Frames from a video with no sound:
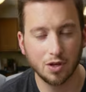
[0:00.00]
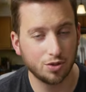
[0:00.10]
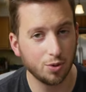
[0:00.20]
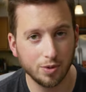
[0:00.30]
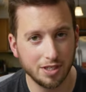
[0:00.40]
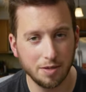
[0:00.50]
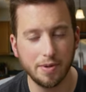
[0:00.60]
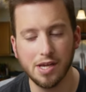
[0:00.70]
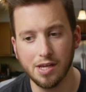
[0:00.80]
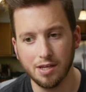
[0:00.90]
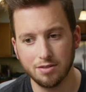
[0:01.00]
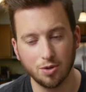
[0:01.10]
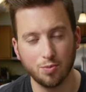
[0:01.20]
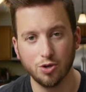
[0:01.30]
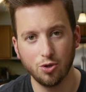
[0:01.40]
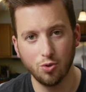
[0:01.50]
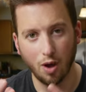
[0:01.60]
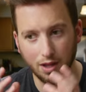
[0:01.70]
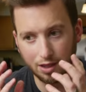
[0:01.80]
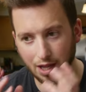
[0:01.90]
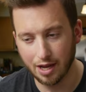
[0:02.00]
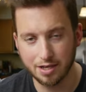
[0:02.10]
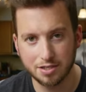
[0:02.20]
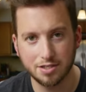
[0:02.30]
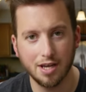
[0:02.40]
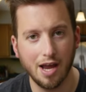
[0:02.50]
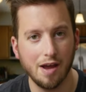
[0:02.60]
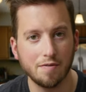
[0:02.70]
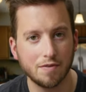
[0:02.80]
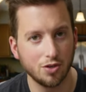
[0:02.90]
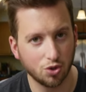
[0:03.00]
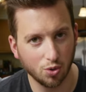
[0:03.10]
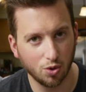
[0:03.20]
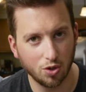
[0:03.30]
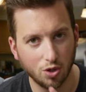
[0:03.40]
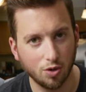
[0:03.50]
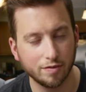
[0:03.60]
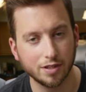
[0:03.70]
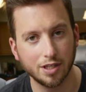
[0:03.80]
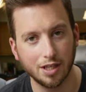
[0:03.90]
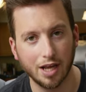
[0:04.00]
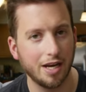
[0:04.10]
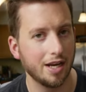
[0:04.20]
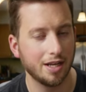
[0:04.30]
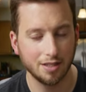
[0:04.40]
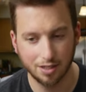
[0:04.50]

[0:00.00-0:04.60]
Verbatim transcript: Now to a DP, someone who likes to have control over the lighting,